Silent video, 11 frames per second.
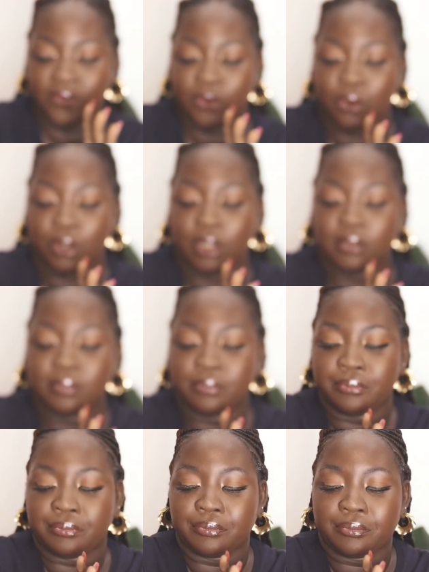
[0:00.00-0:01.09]
if you're
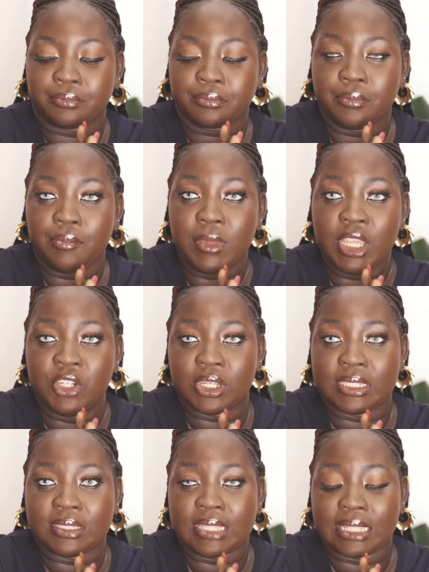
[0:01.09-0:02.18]

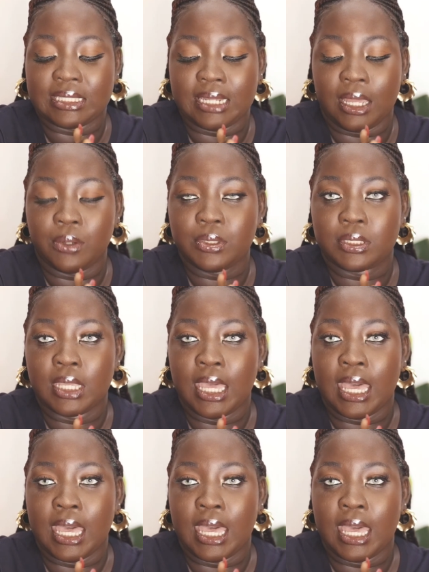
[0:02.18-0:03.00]
just starting out.